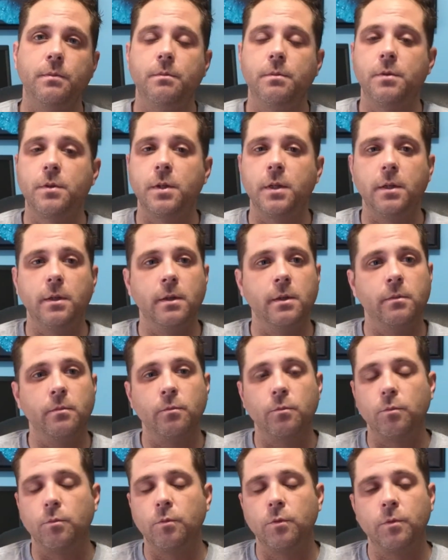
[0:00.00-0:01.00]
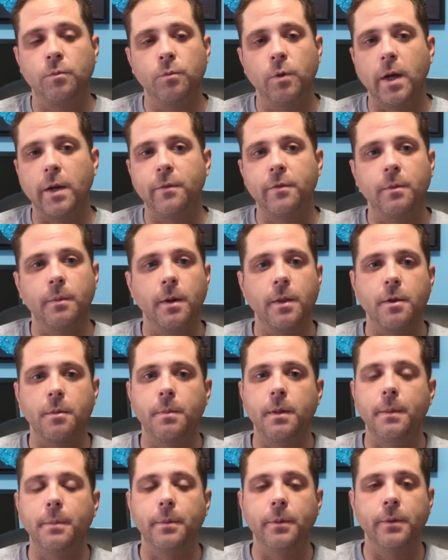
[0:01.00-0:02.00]
seen and read from other
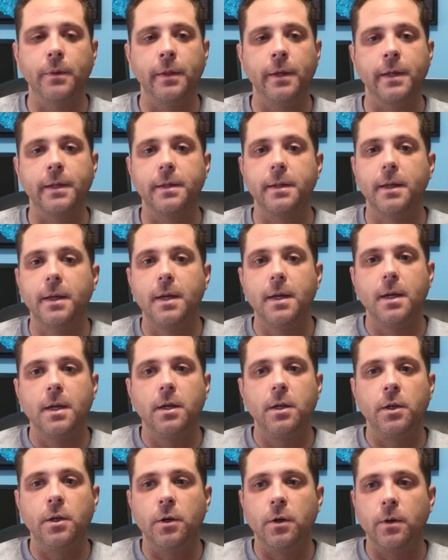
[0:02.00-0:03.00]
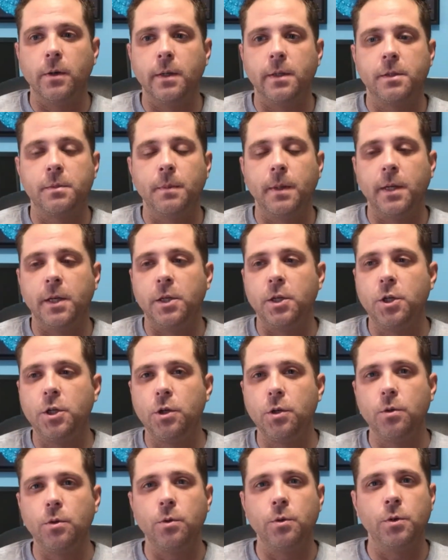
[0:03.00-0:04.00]
people that, it's made a
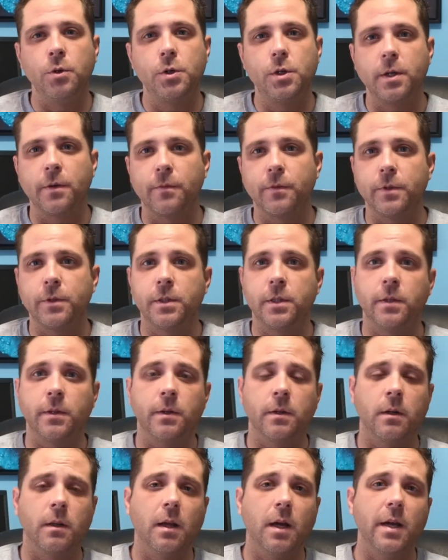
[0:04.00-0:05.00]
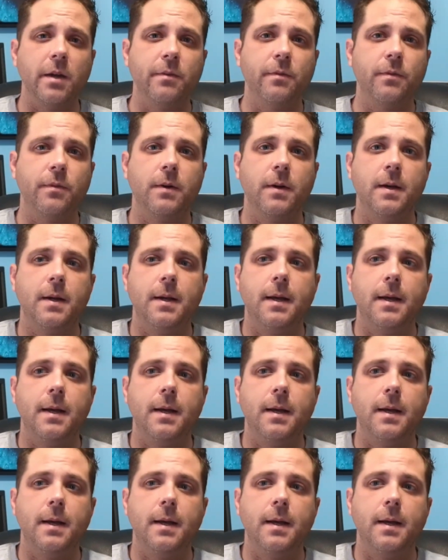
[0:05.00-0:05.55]
huge difference in their life.